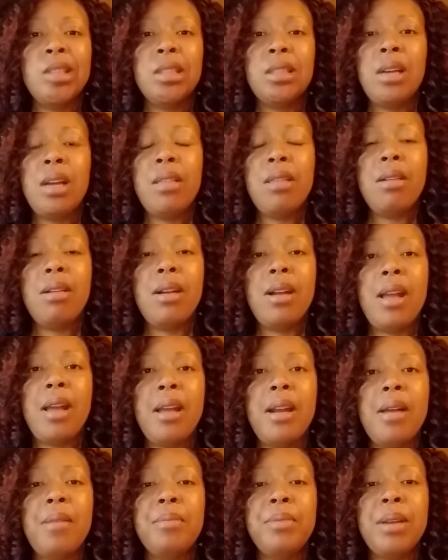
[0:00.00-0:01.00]
Other than that,
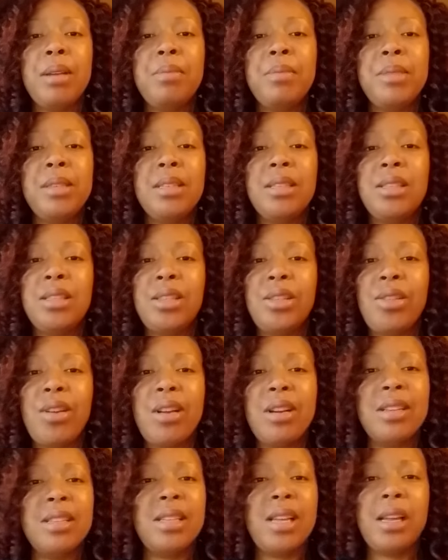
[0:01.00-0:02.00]
I'm just
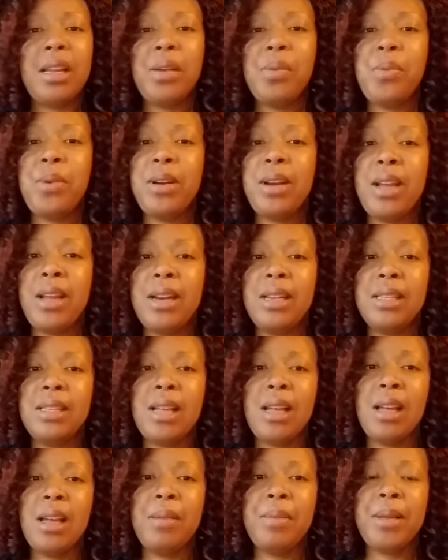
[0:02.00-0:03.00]
trying to take it one day at a
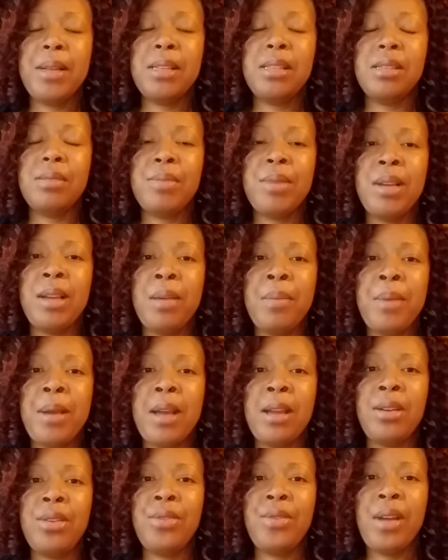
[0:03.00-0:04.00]
time. That's me. I mean,
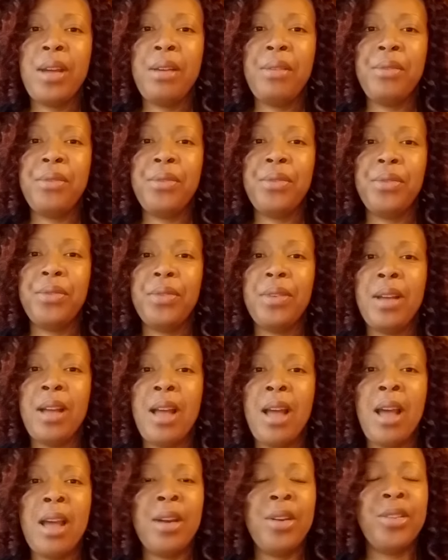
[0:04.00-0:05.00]
I
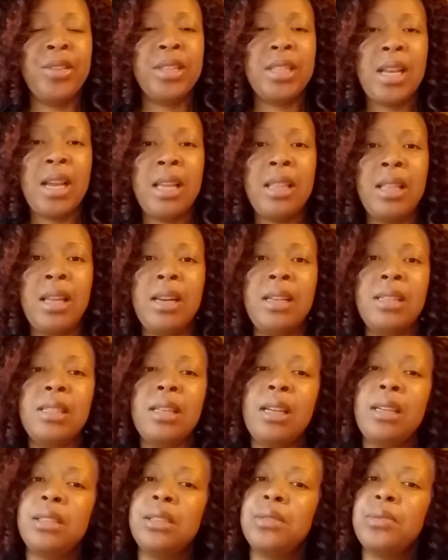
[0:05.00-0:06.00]
understand that it
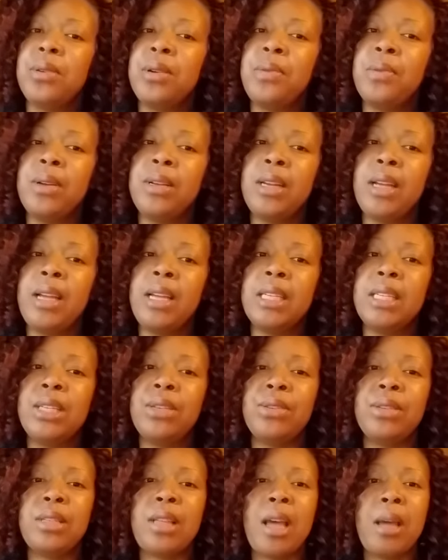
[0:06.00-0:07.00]
takes 21 days to
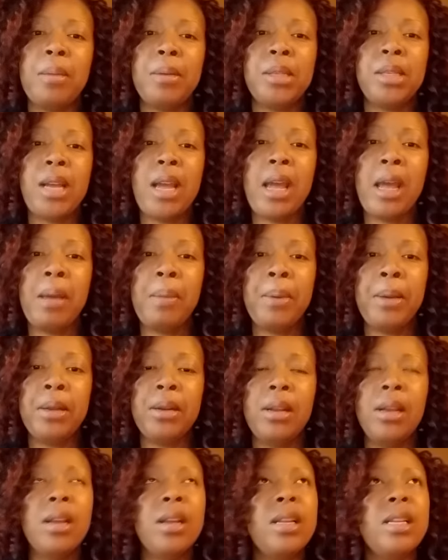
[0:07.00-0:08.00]
establish a habit.
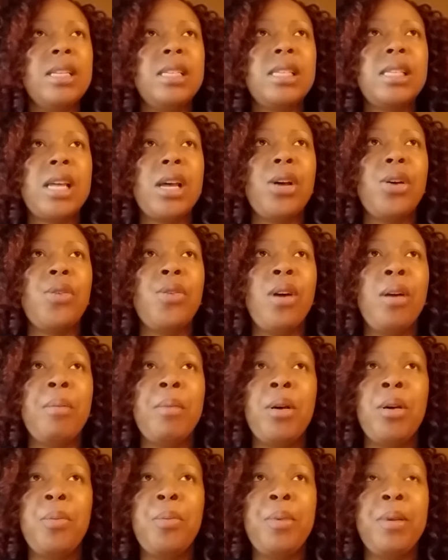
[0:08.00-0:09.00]
So I'm
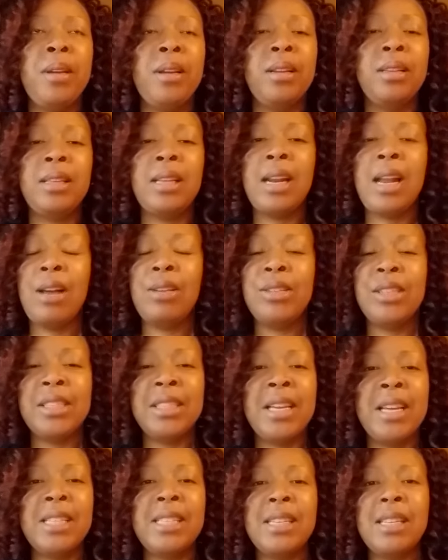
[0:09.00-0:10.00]
hoping that I'll just
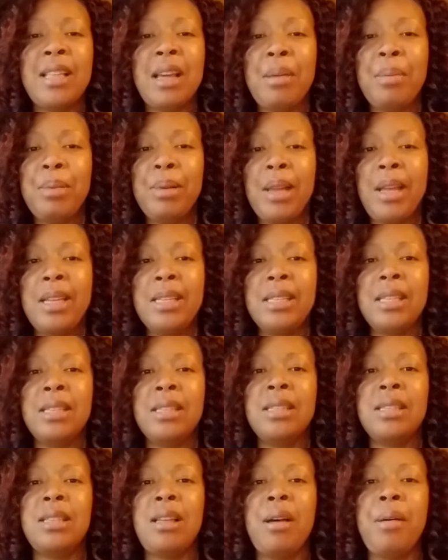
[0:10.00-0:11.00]
get to that place and
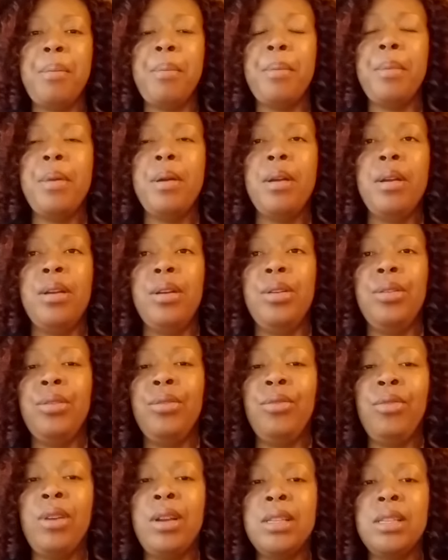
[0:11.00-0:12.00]
stop
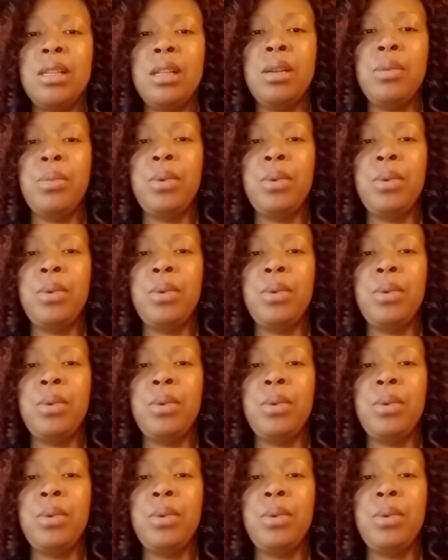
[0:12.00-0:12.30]
wrestling